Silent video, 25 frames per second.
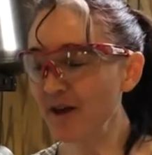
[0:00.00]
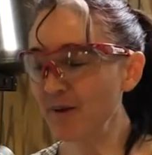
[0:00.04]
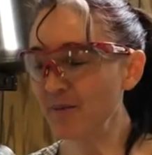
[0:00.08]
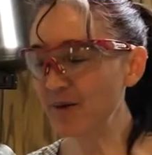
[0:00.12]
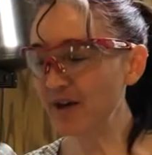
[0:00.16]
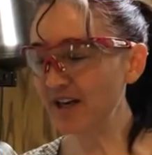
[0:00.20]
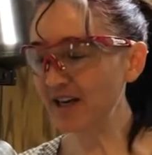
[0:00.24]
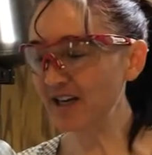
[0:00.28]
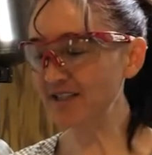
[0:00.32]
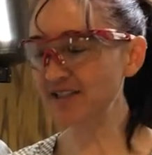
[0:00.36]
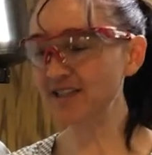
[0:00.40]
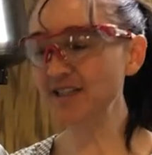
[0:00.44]

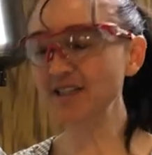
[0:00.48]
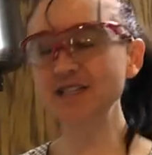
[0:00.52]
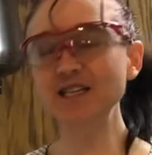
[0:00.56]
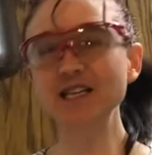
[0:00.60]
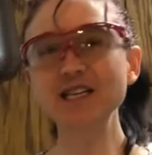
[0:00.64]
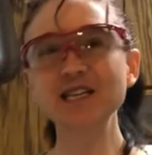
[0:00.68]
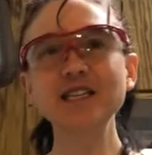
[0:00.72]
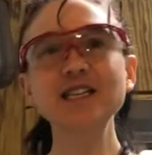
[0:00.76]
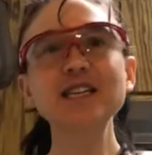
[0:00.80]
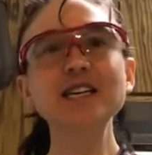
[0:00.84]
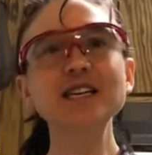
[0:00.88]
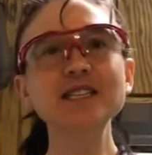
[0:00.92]
because this
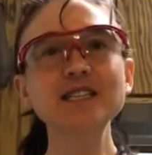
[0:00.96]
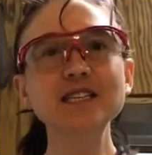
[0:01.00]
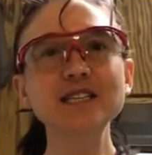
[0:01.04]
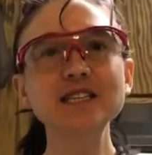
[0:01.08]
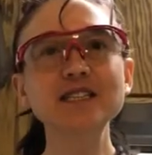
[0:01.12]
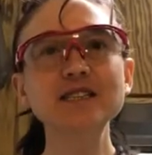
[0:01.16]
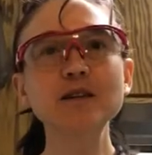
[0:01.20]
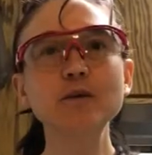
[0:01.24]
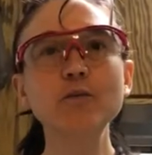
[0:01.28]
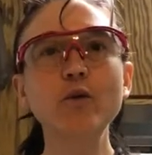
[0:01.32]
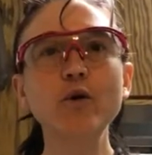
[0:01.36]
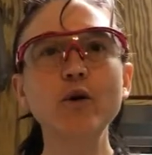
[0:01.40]
is, this
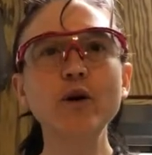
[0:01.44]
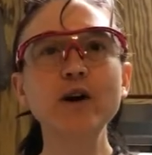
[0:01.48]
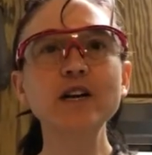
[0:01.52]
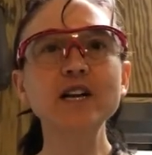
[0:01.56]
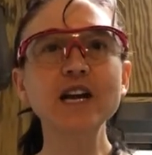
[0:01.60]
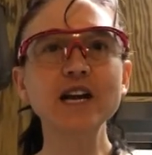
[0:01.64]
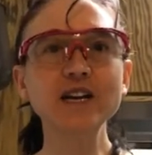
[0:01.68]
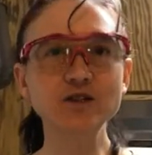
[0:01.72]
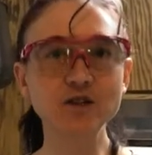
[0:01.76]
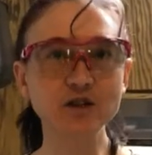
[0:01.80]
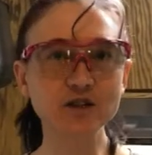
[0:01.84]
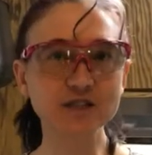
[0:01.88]
is the more
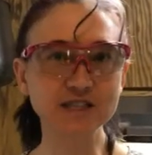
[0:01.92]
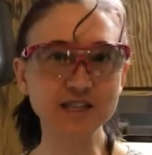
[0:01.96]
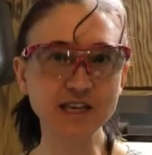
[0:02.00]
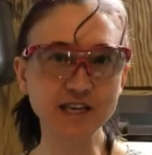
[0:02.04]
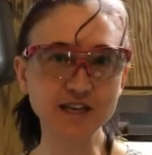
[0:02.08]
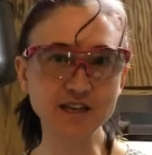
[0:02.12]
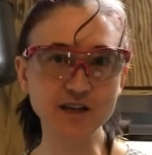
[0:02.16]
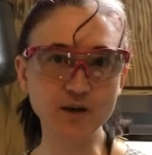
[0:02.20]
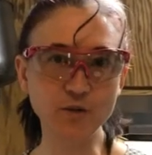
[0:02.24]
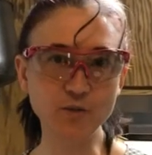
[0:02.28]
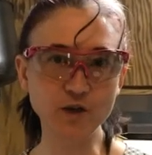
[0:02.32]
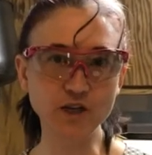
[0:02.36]
dangerous
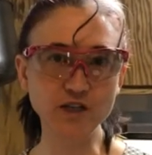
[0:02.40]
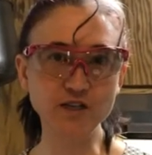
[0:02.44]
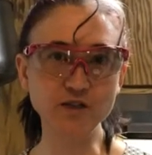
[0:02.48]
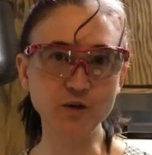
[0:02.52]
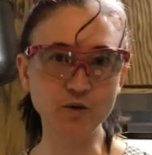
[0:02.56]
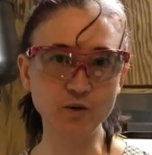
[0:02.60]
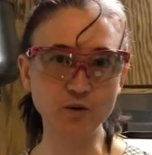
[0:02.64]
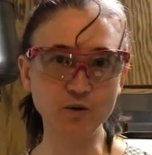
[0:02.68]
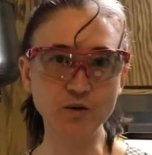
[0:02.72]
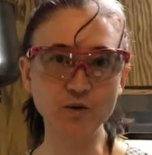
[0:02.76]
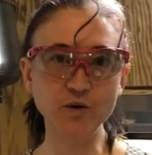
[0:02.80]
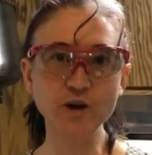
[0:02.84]
thing that we
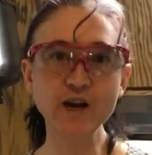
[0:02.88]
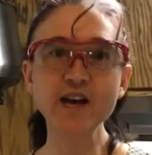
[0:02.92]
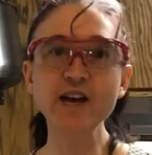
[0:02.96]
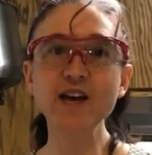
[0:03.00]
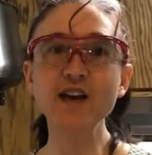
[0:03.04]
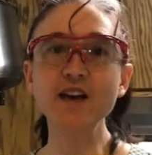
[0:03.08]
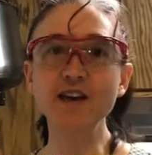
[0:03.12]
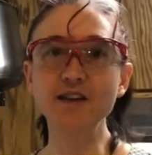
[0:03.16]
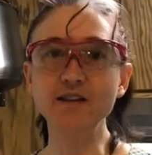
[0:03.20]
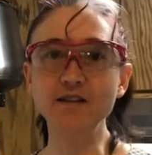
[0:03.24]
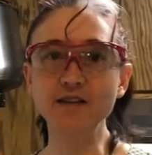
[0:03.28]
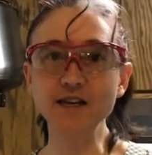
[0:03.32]
do
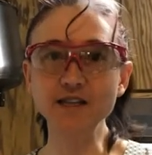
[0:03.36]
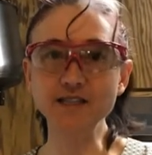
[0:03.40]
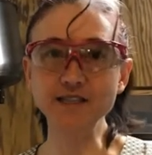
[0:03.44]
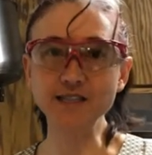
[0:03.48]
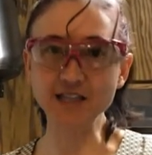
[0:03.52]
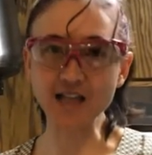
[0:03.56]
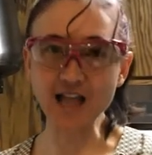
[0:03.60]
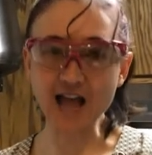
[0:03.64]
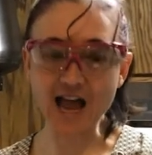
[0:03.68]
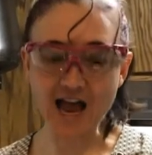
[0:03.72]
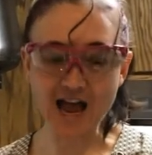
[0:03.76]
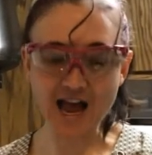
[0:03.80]
in this
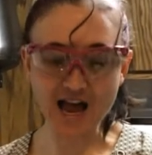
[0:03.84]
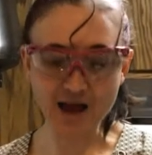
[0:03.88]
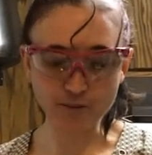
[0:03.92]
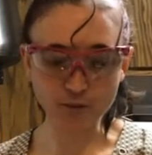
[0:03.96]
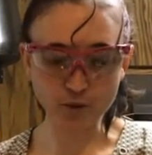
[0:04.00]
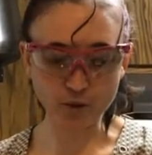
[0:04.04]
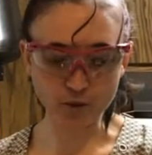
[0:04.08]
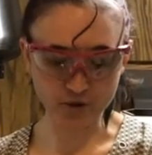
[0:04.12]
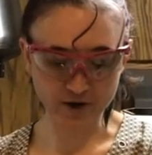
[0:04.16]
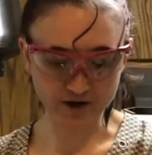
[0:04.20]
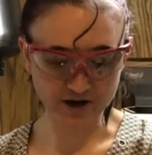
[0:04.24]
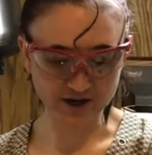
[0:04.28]

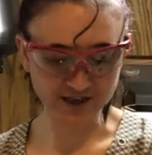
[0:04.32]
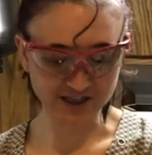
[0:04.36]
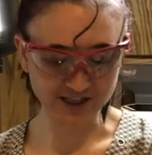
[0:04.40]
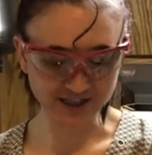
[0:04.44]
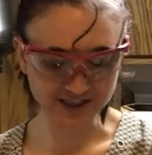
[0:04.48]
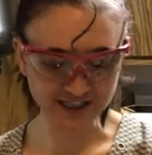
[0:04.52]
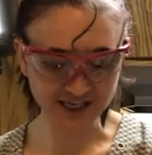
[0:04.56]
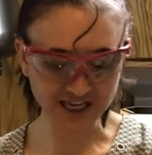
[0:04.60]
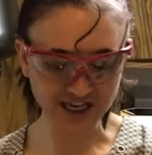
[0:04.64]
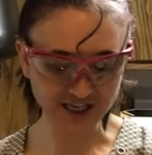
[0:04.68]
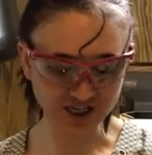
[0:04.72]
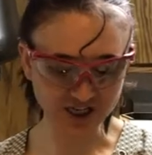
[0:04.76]
lab or in
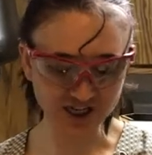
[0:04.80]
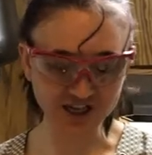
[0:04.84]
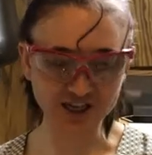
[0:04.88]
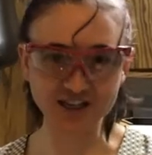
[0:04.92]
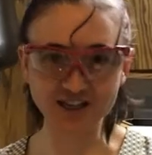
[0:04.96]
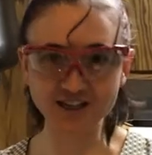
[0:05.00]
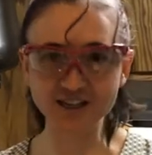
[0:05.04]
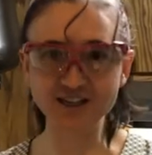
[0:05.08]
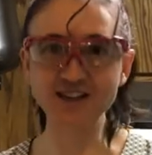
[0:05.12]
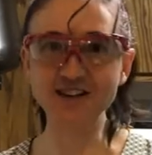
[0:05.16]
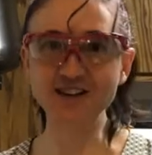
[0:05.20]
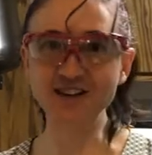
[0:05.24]
this
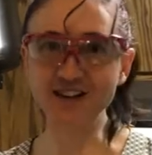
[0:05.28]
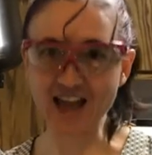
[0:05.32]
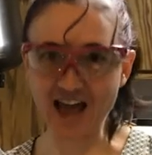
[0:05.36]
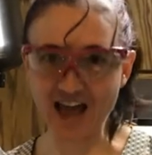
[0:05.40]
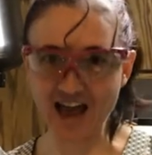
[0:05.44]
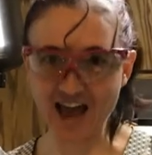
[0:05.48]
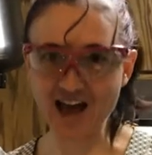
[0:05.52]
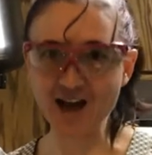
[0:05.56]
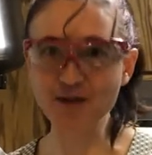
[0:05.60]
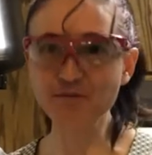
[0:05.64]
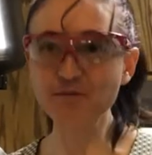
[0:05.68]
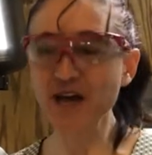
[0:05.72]
kitchen
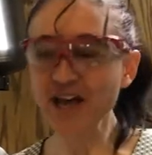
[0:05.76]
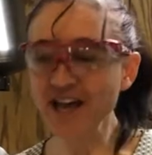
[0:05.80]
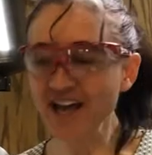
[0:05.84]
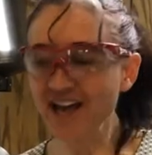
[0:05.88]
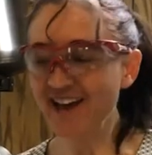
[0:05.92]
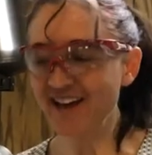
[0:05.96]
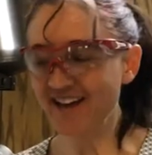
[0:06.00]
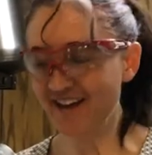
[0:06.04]
lab.